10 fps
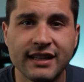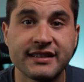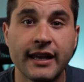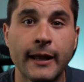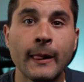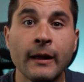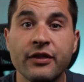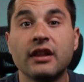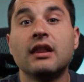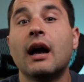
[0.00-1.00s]
Let's say
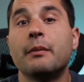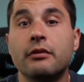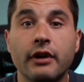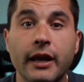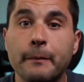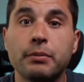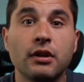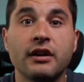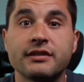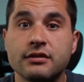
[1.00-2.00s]
the LIBOR rate
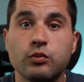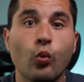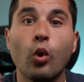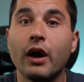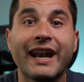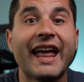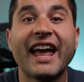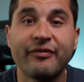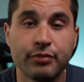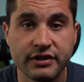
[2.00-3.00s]
plus
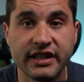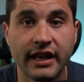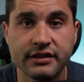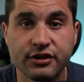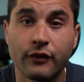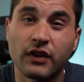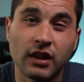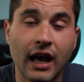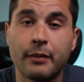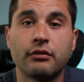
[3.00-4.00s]
1.5%. So if the
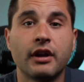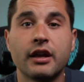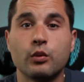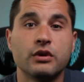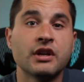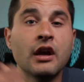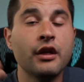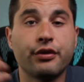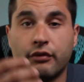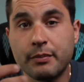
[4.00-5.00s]
LIBOR rate was
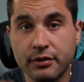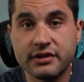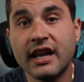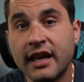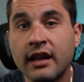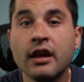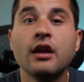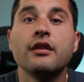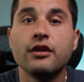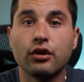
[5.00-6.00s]
3%,
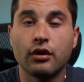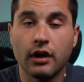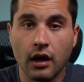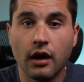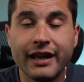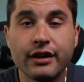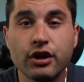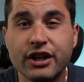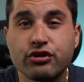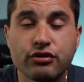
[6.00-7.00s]
your
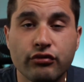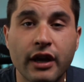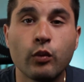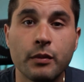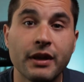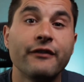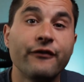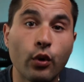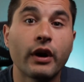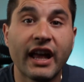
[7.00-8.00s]
interest rate would be
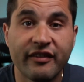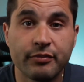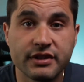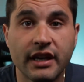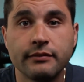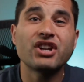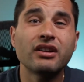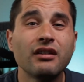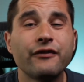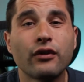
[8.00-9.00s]
4.5%.
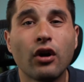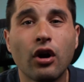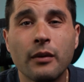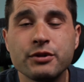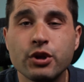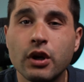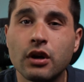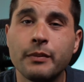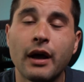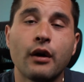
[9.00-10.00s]
Generally for ARMs, you
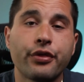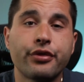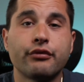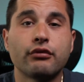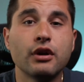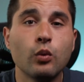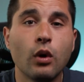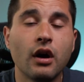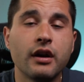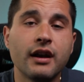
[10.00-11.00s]
hear about
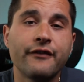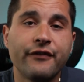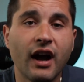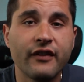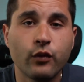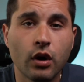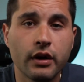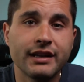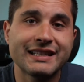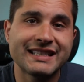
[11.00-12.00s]
3-1,
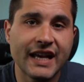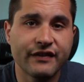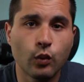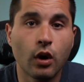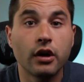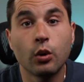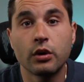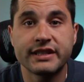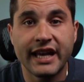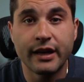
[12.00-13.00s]
5-1, 7-1,
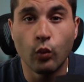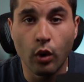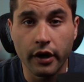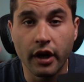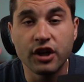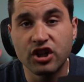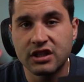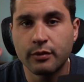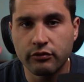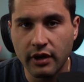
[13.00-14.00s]
or 10-1
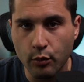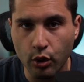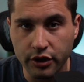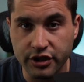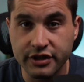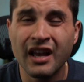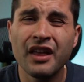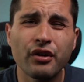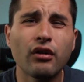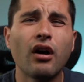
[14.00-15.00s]
adjustable rate mortgages.
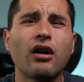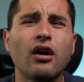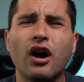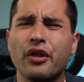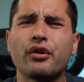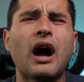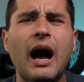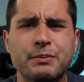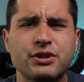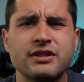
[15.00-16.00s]
There are other
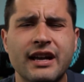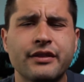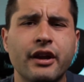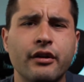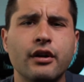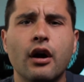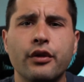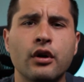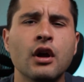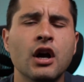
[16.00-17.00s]
options out there and
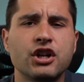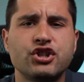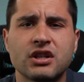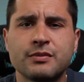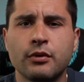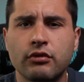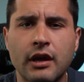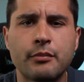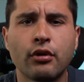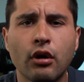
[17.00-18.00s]
other adjustable
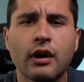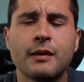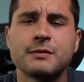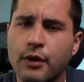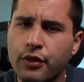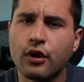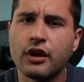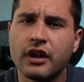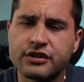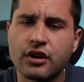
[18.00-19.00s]
rate programs, but
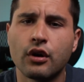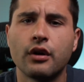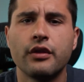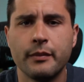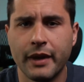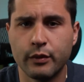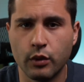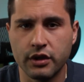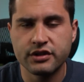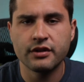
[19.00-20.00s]
these are the main
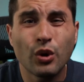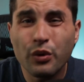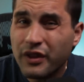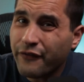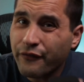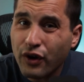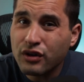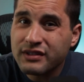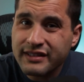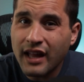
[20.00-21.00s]
ones. So the
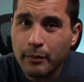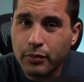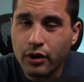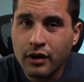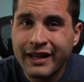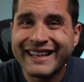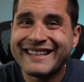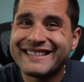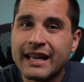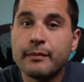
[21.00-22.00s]
first number
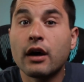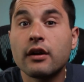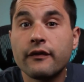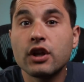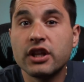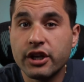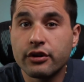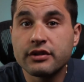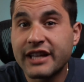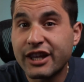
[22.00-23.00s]
is the amount of
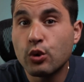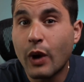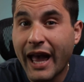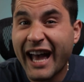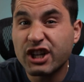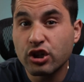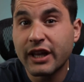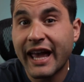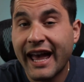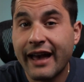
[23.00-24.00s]
years that you
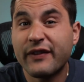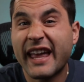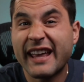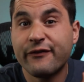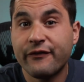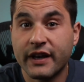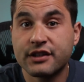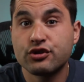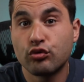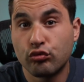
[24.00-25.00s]
actually have a
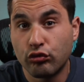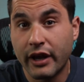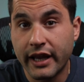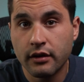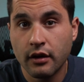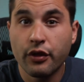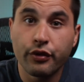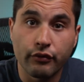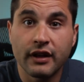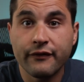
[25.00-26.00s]
fixed rate.
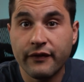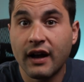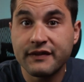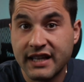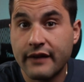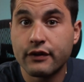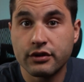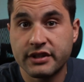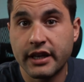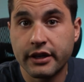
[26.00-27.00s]
3, 5, 7,
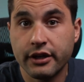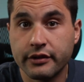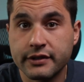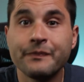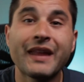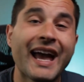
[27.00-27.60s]
or 10 years.